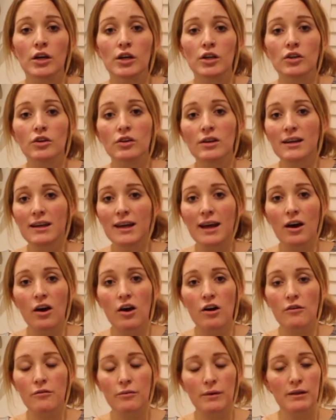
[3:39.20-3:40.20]
you can get
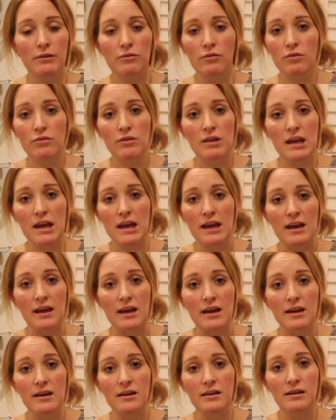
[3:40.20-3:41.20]
halfway through the
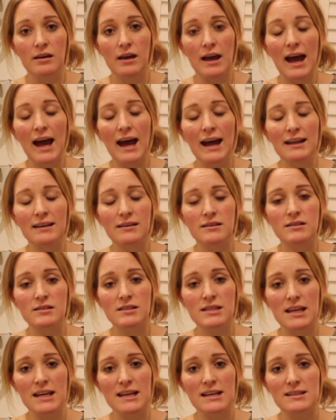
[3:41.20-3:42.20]
year
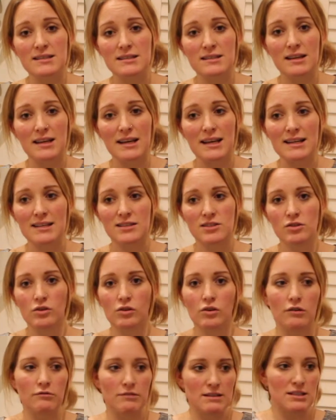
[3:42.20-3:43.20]
and it's
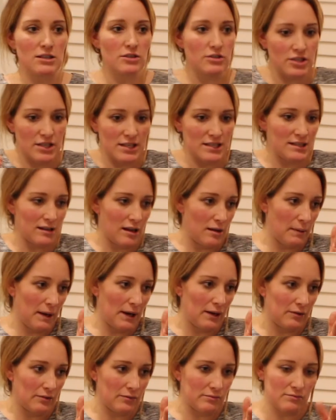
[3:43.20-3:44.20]
not, a resolution isn't
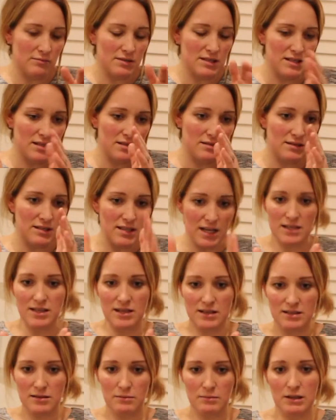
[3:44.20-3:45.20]
about
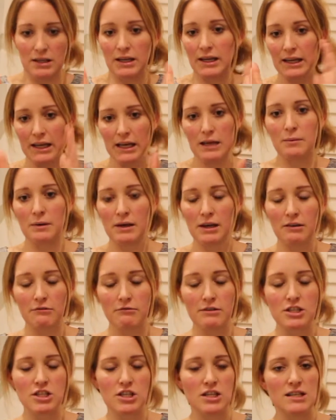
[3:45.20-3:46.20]
setting something and keeping it
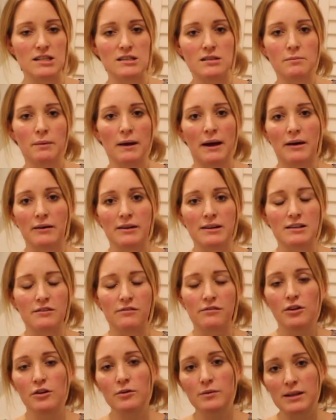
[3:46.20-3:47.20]
rigid. It's
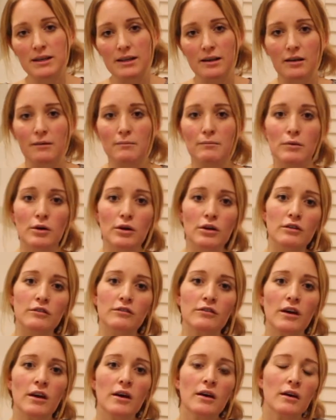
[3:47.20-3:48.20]
fluid, it can
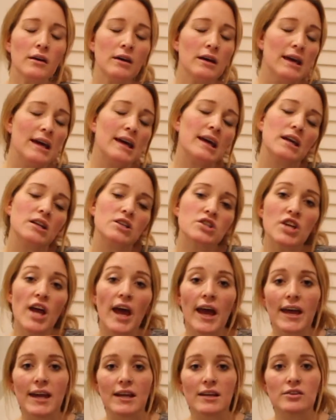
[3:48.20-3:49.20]
move, it can
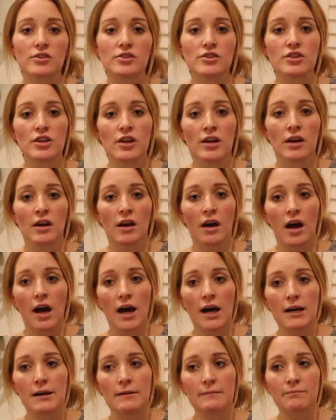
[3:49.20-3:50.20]
change,
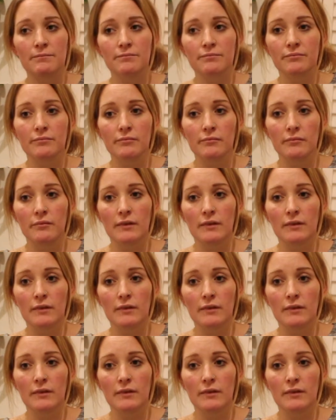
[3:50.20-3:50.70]
and